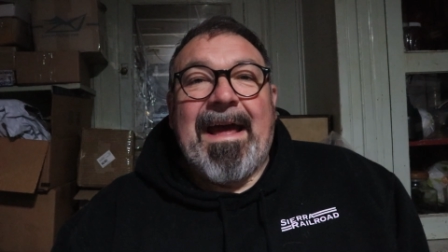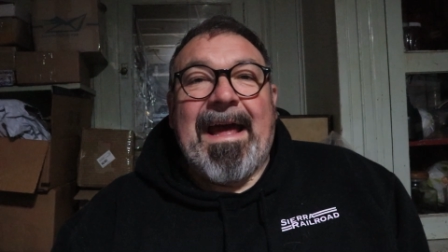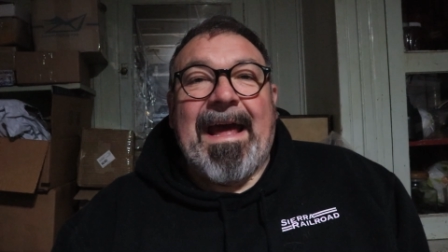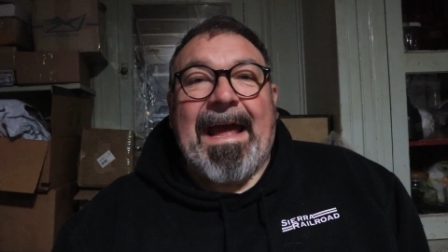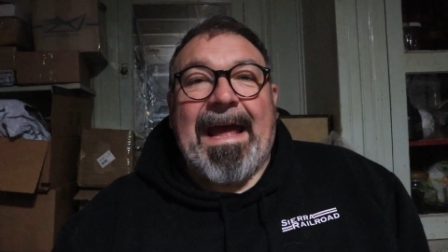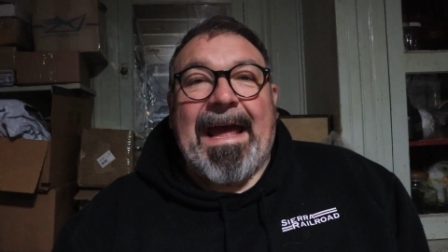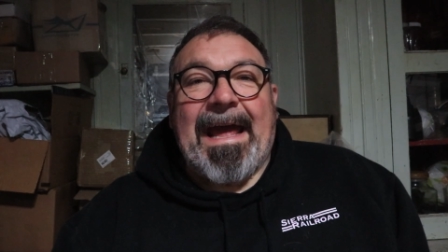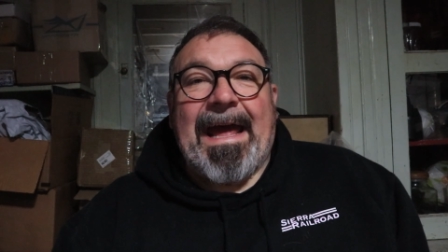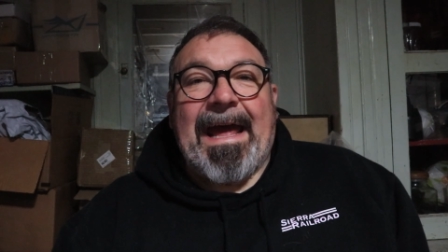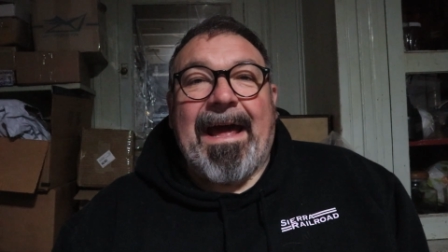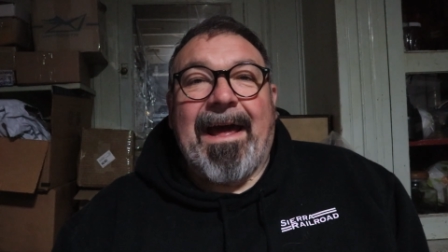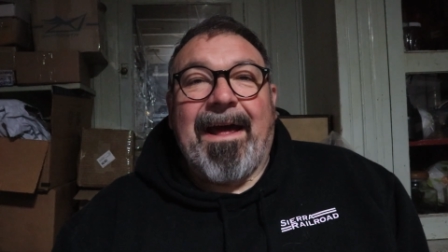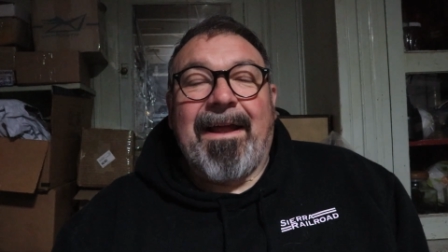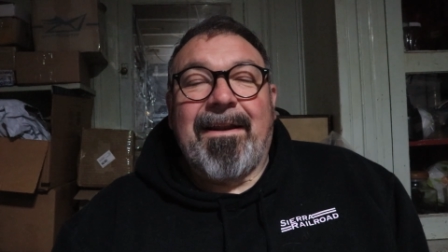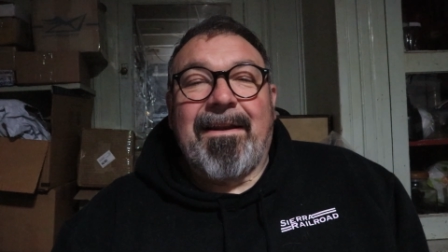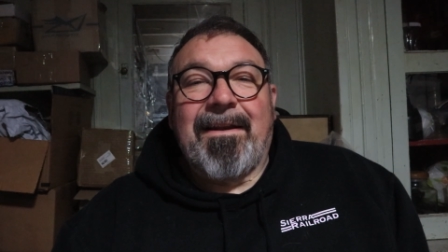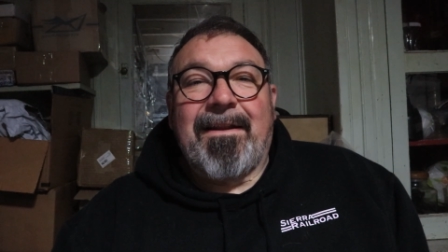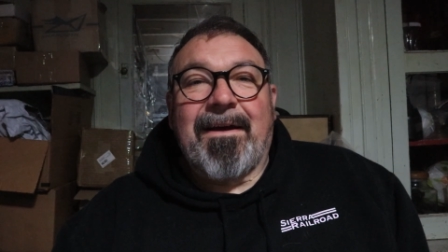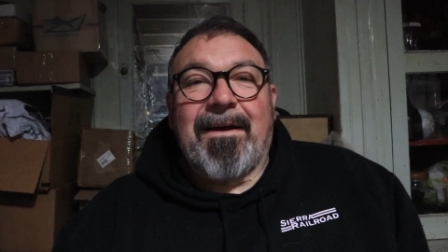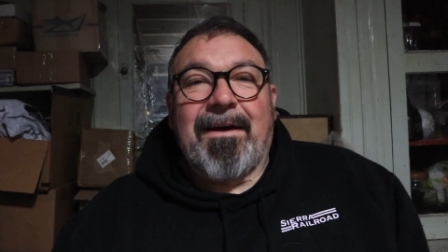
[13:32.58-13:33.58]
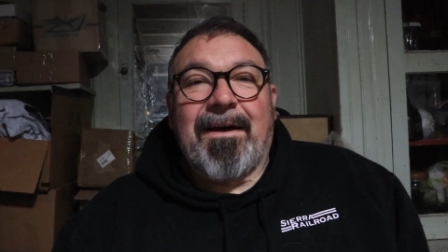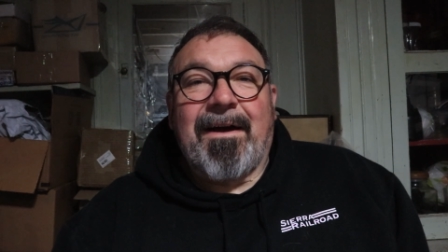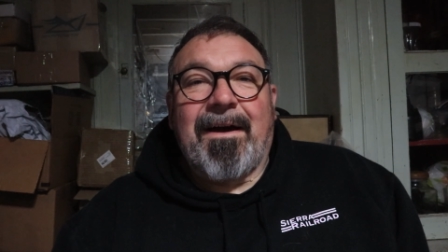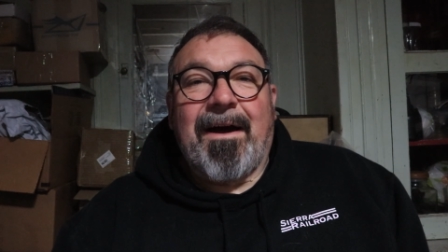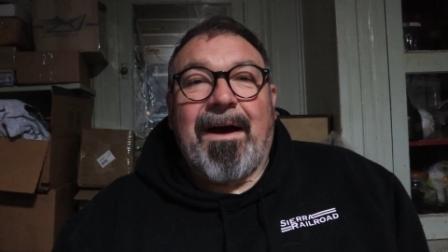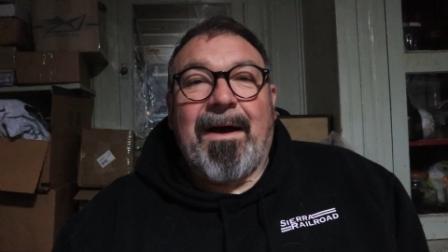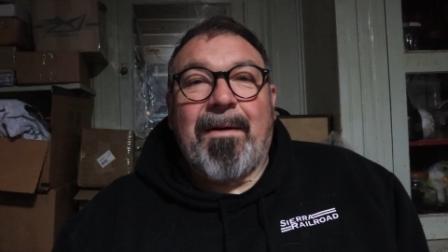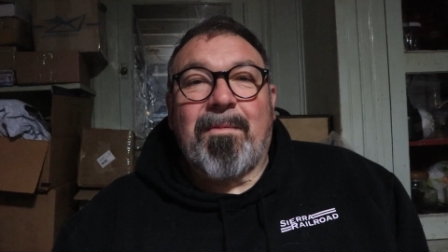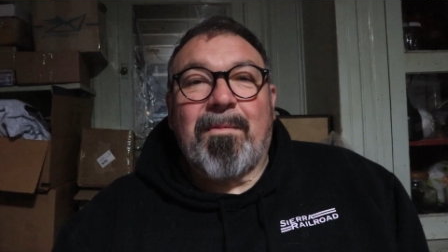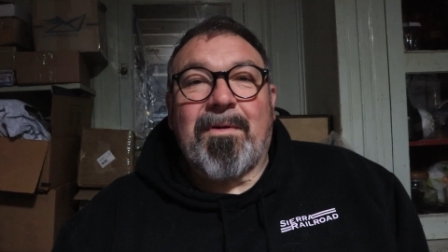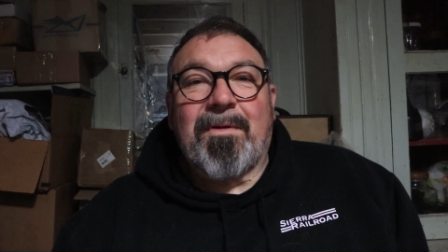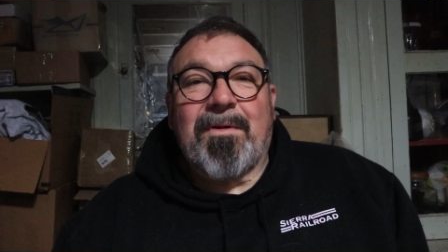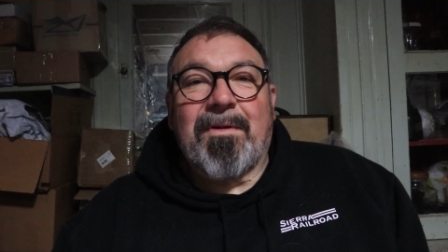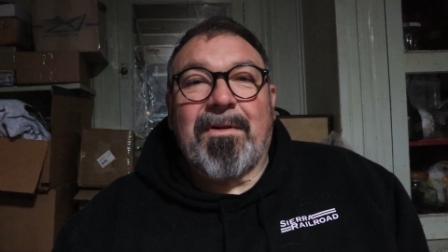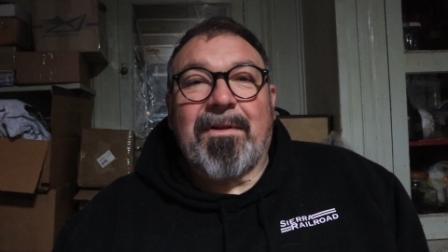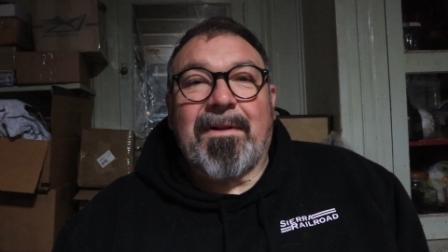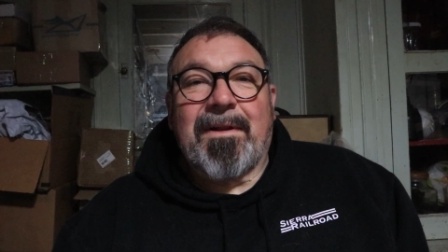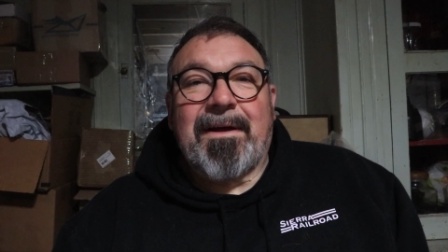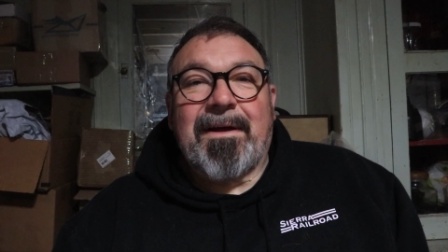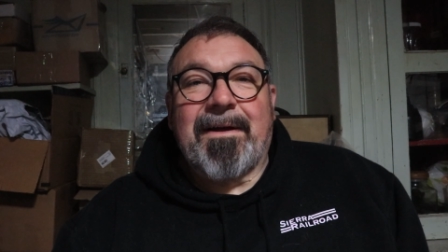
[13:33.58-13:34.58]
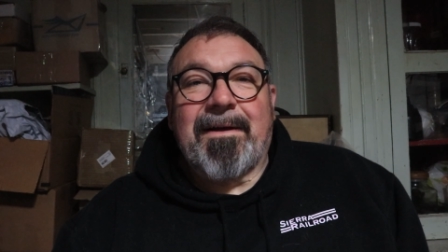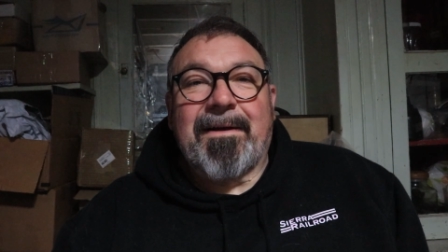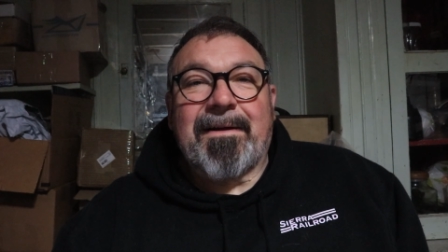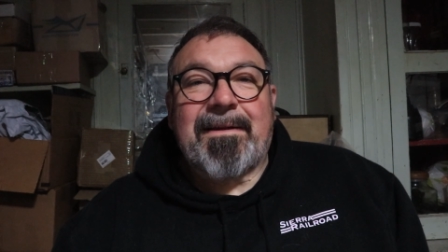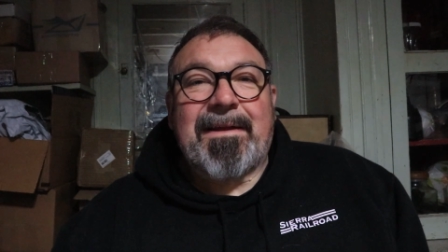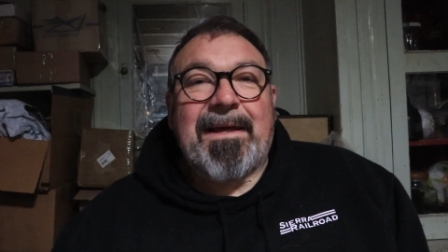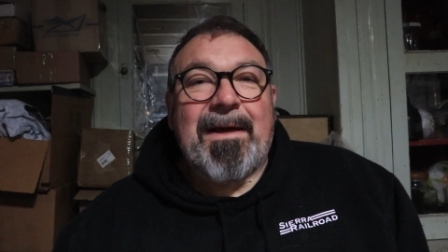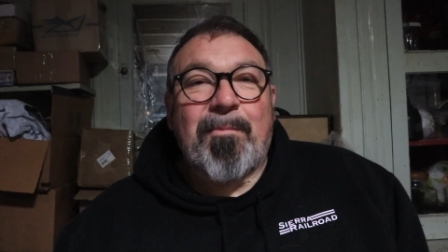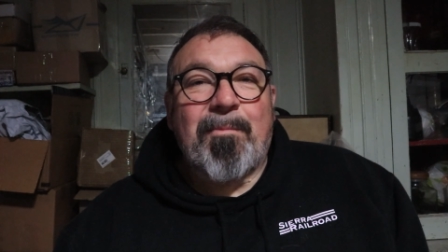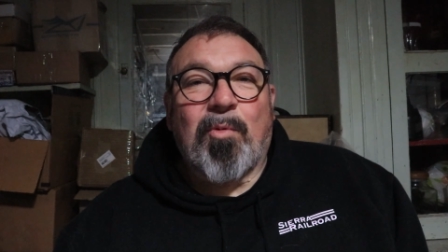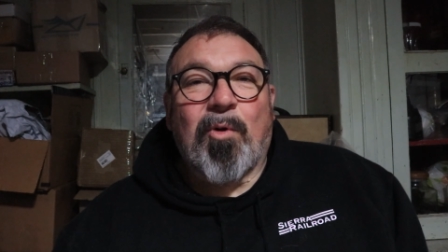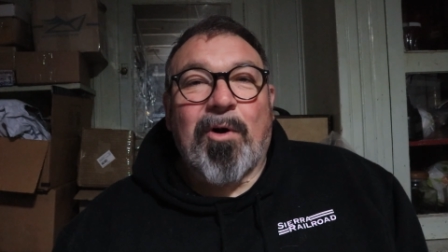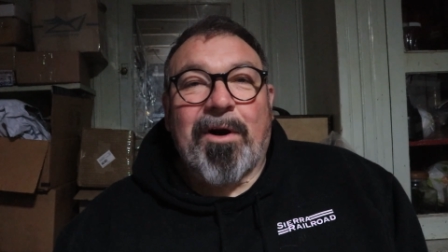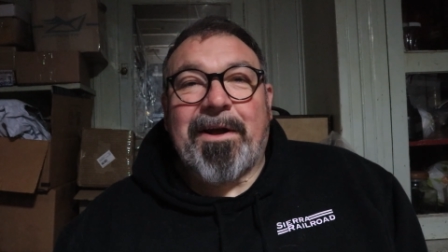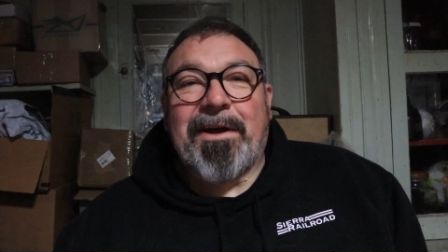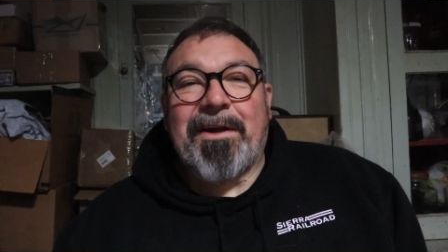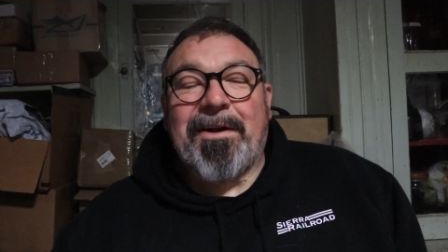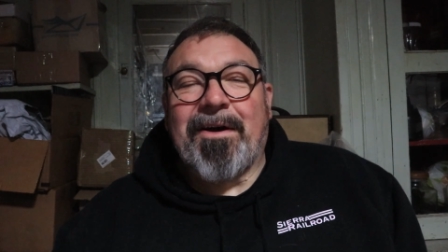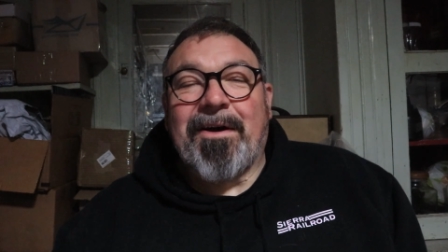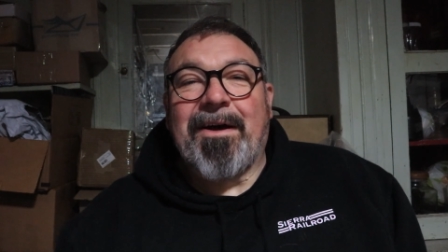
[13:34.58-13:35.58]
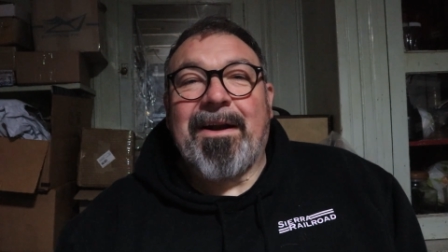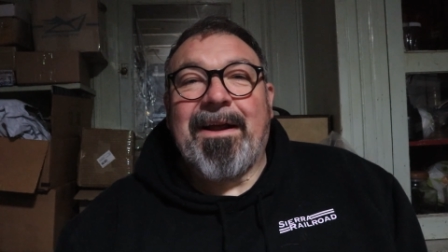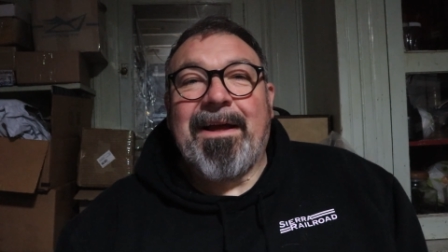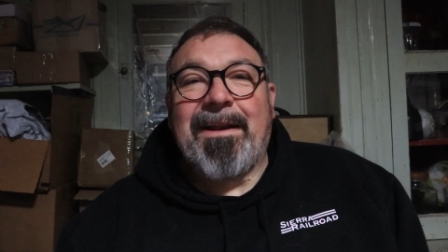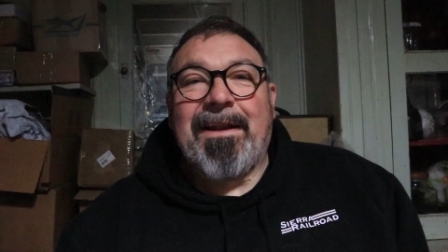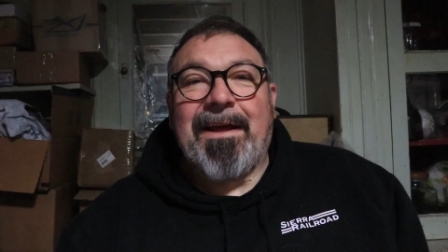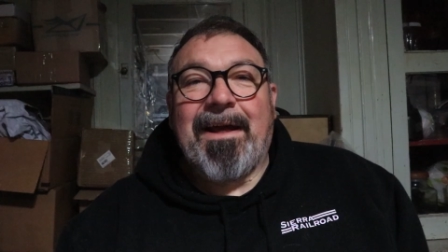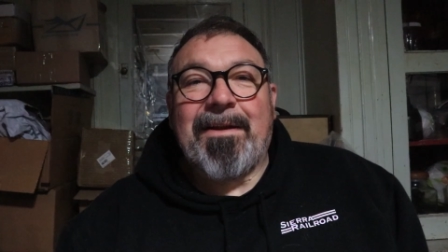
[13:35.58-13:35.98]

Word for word: And uh, I will uh, keep working on it.